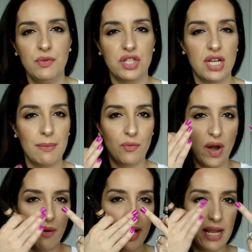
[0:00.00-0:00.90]
which I'm
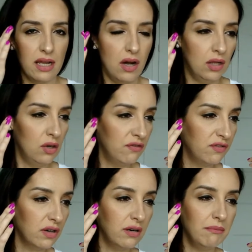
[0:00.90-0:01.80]
wearing all
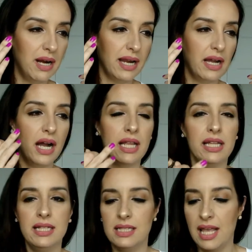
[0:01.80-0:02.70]
over my
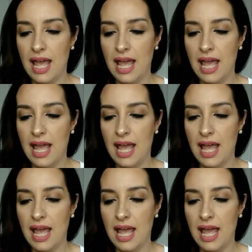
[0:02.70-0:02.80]
eyelids.